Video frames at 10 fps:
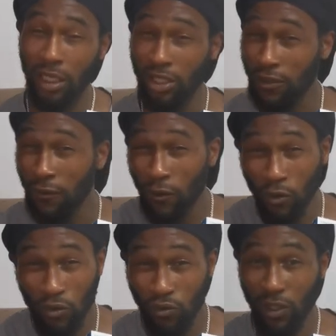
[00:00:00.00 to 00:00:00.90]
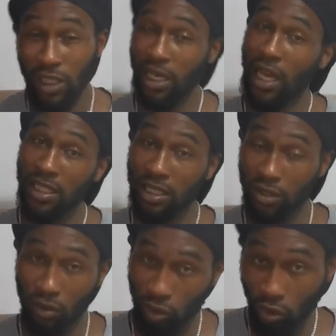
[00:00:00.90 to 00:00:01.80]
It just feels really nice.
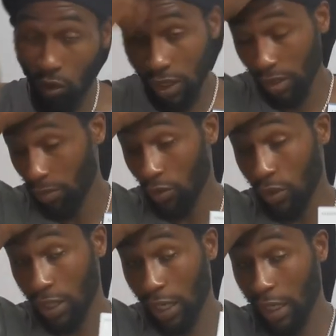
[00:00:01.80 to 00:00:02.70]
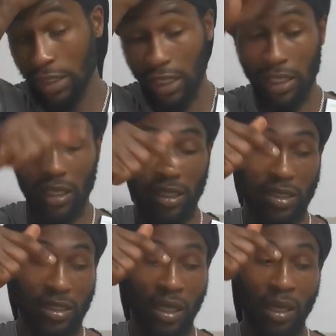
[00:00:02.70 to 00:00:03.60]
It's a good quality build, and like I said,
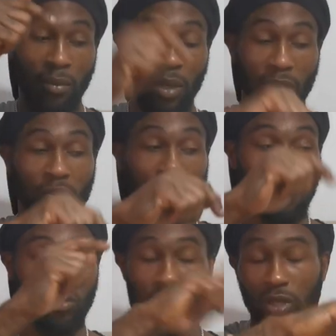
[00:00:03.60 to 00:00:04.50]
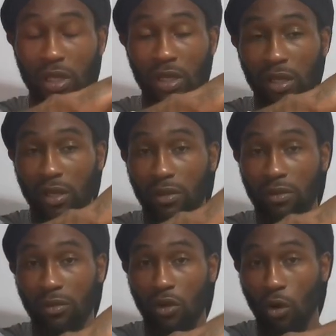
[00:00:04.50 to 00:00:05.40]
it's been able to do the
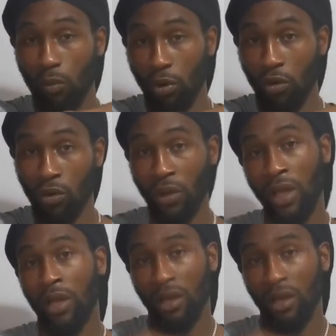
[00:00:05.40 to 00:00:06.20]
GoPro